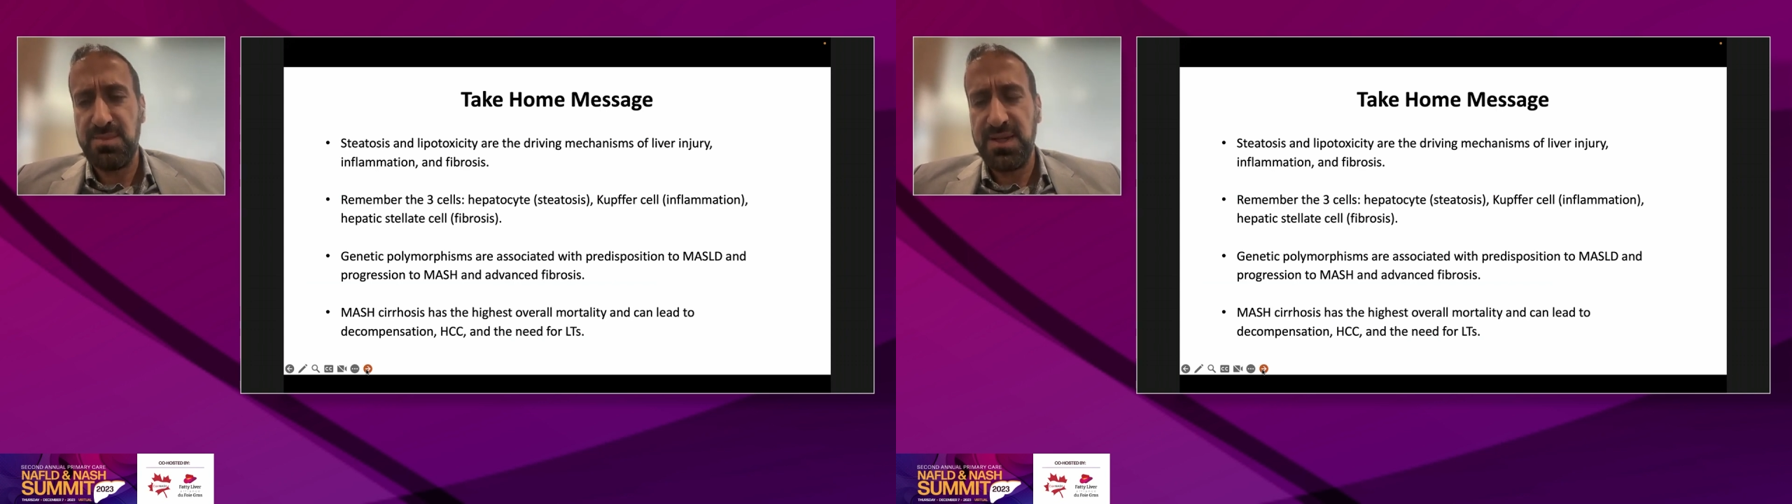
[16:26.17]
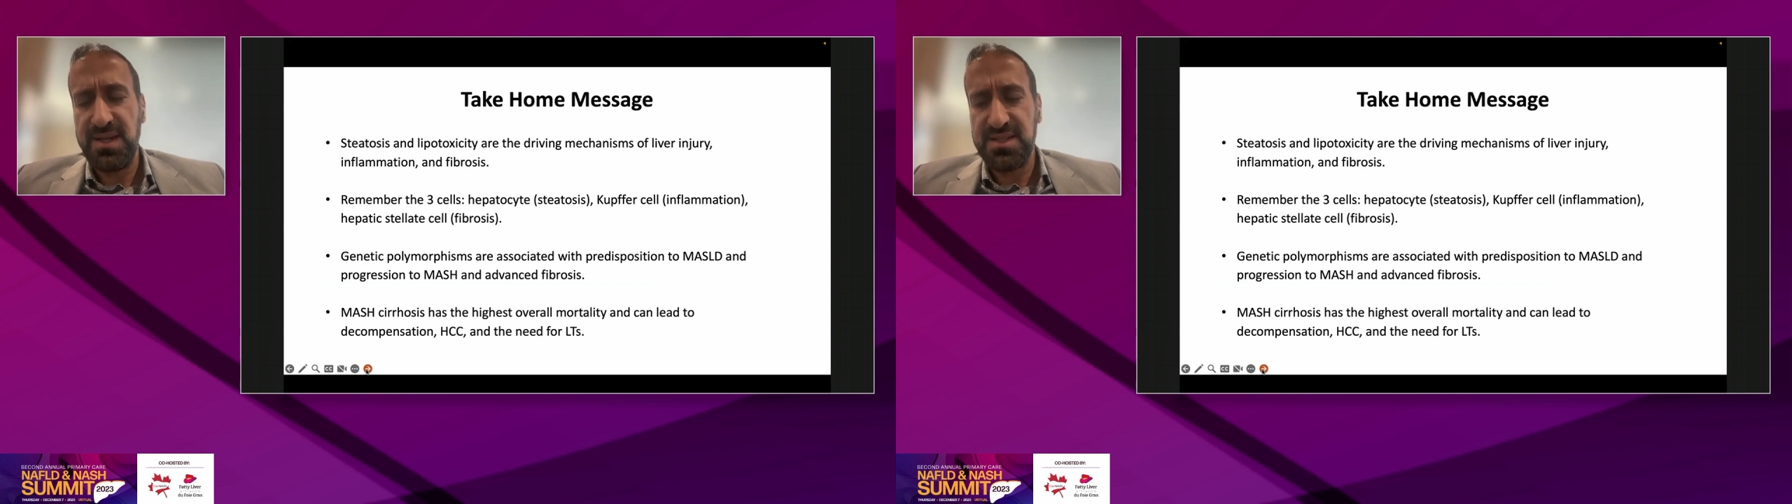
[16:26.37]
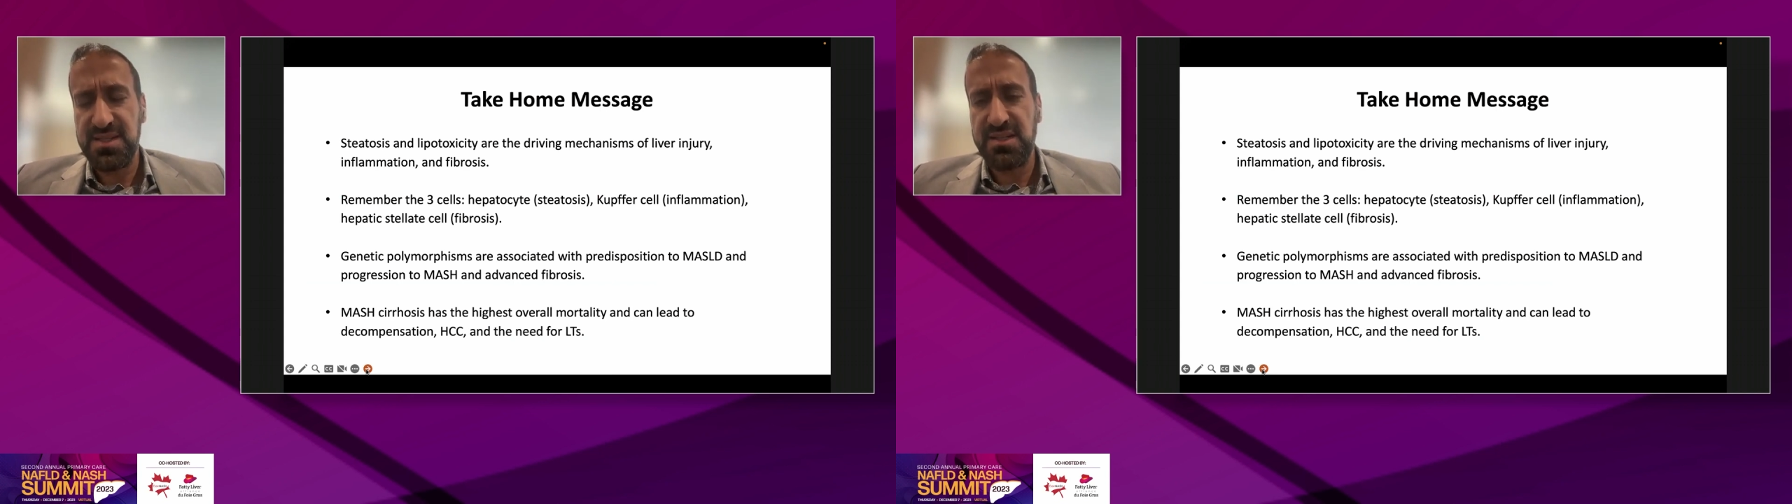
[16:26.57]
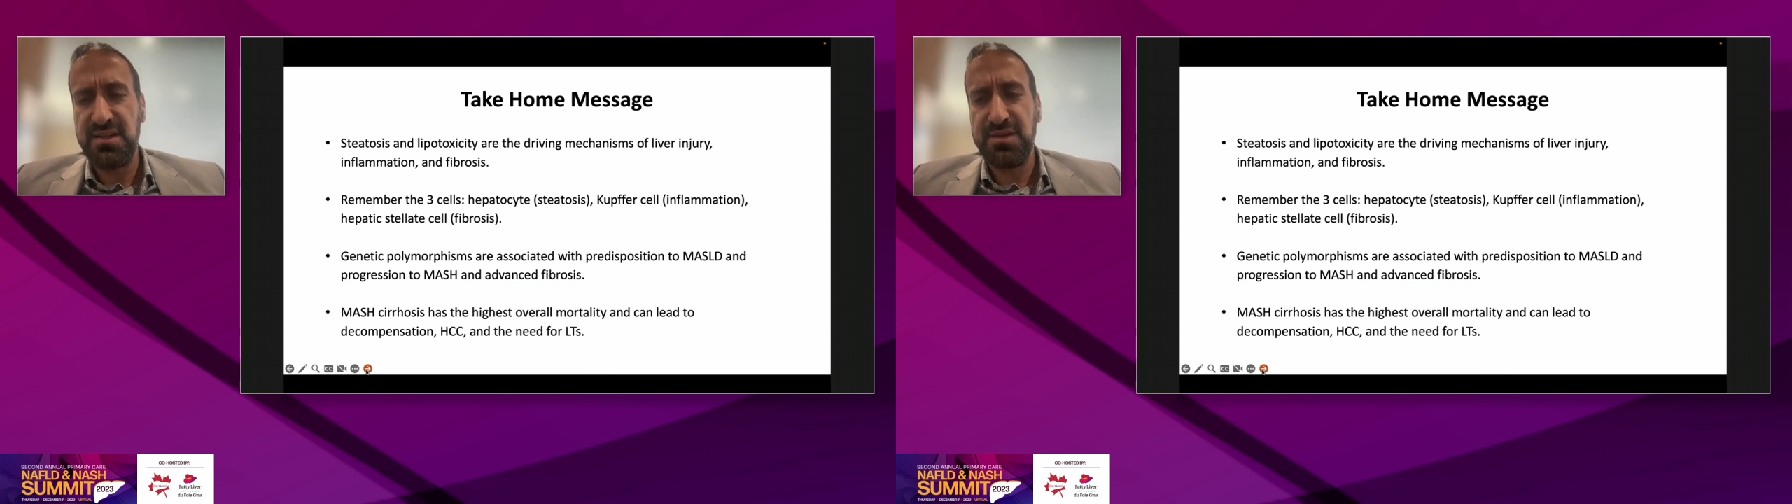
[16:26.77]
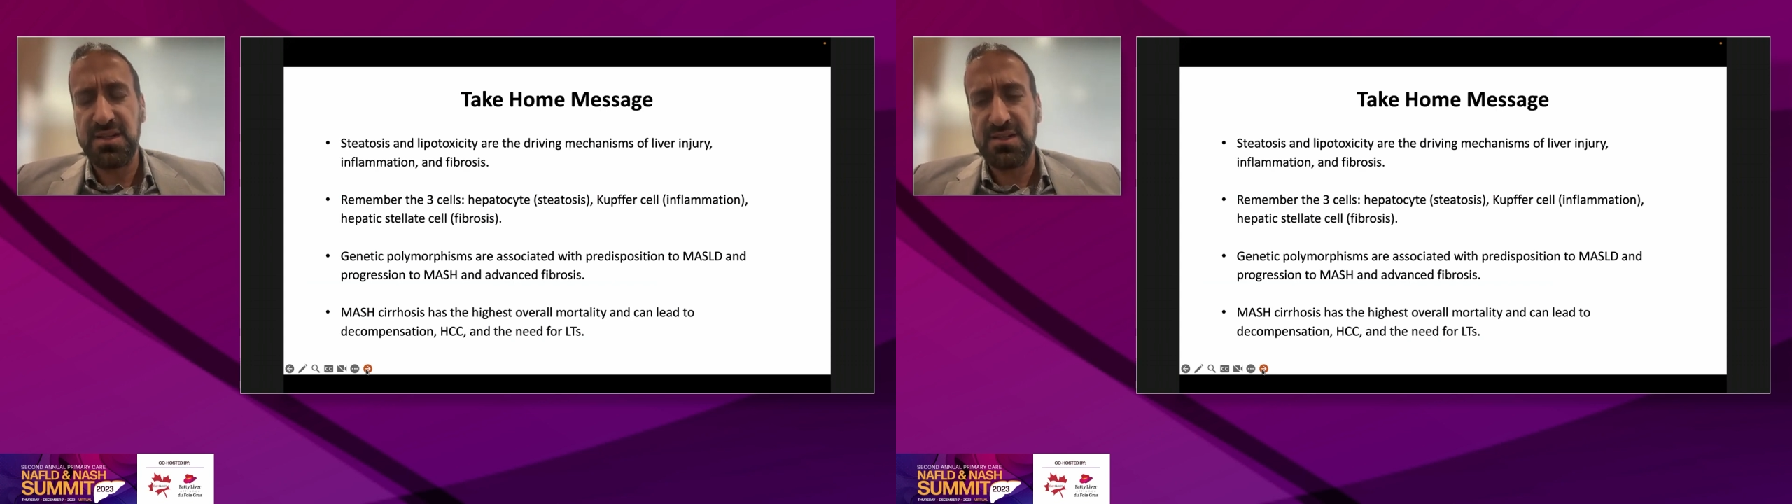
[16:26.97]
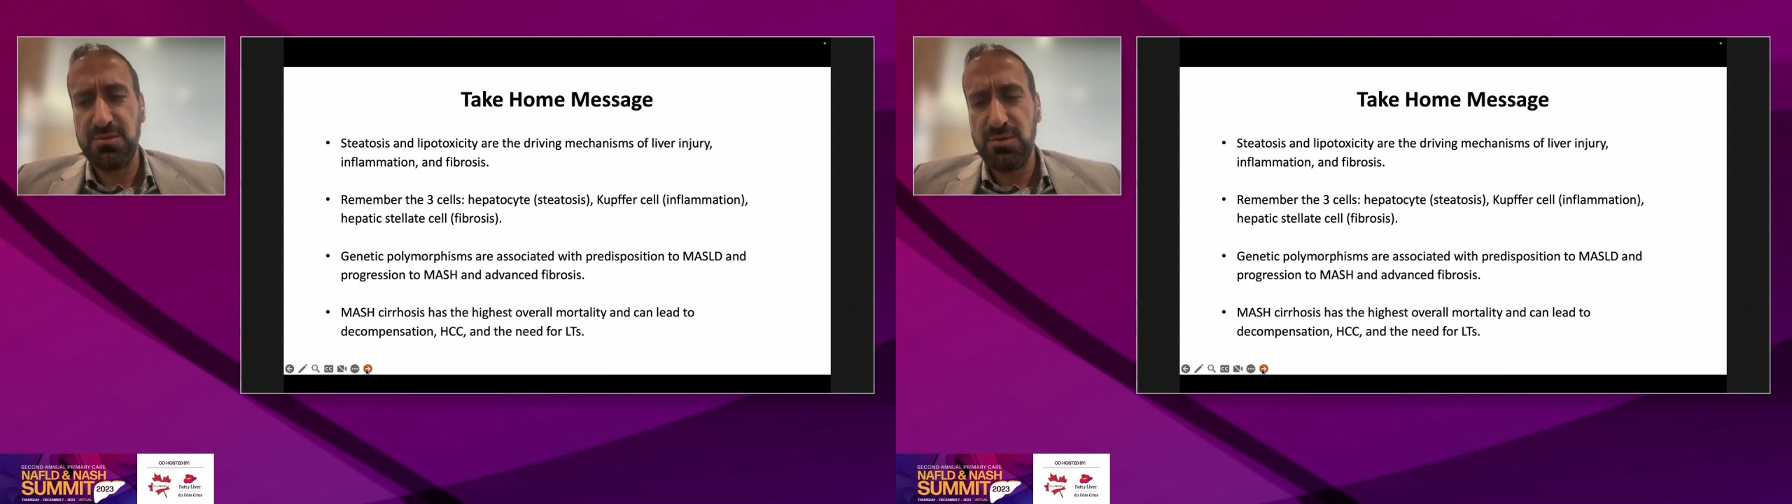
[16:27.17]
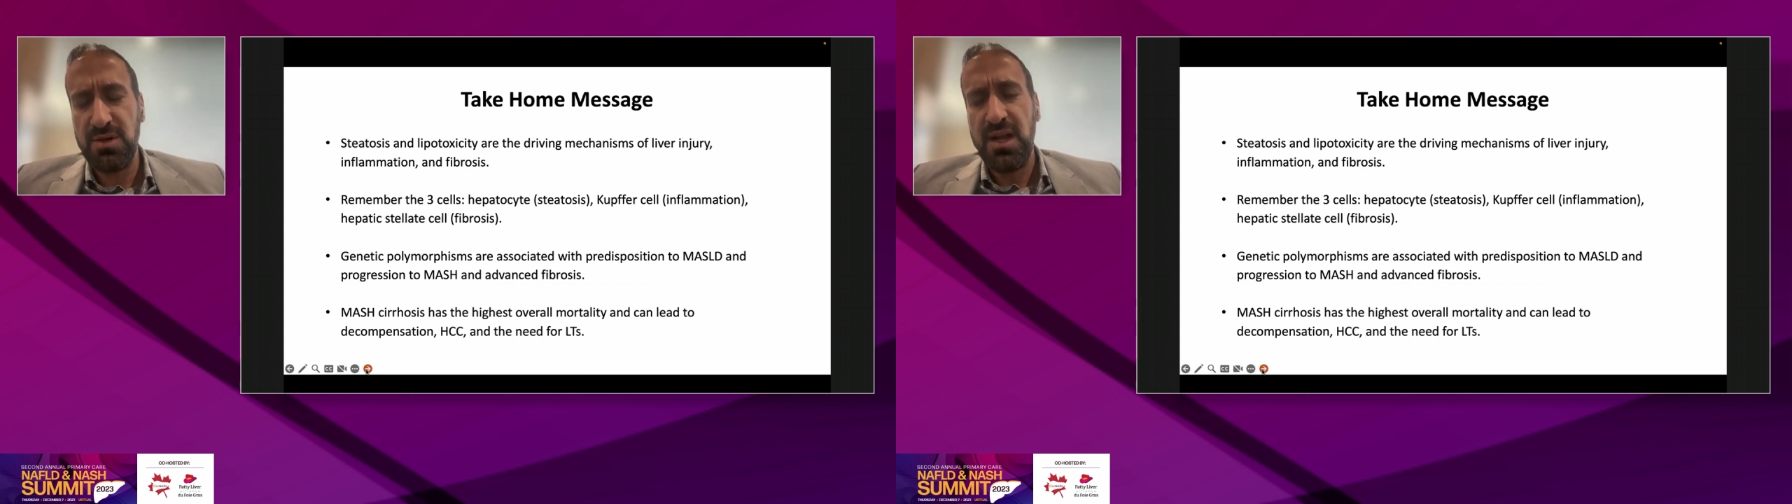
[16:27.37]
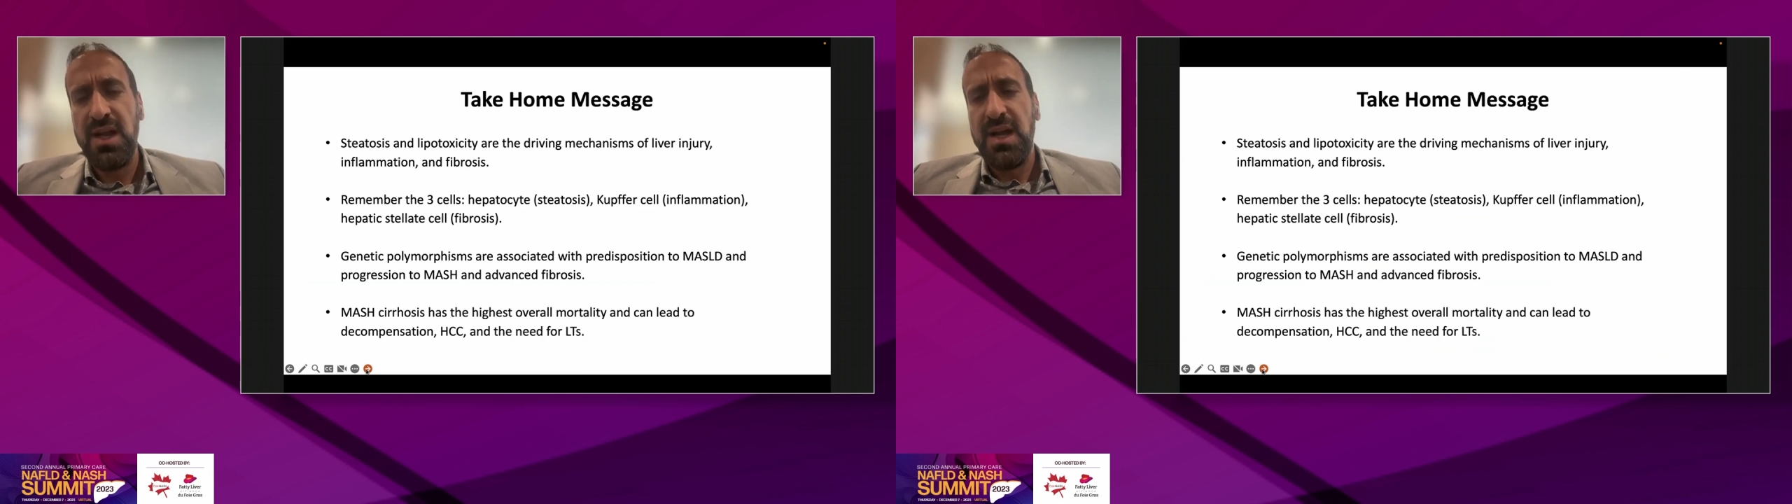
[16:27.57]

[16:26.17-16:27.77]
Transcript: play a significant role